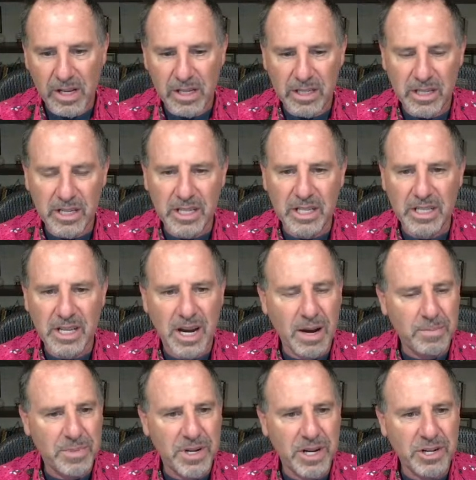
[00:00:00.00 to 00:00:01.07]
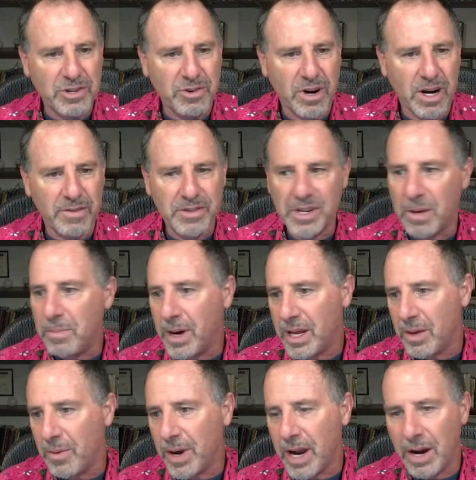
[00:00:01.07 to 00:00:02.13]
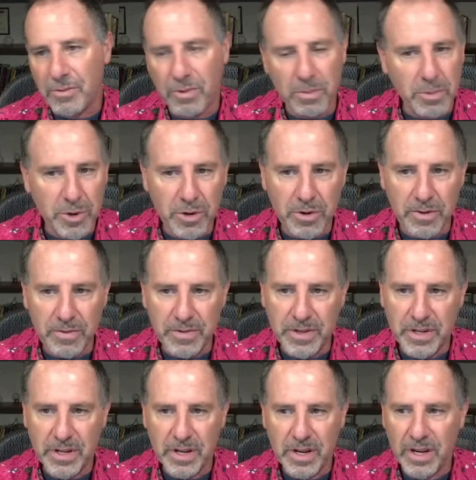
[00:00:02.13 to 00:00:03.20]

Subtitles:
Let's look at the top 10 drivers. And by the way, I removed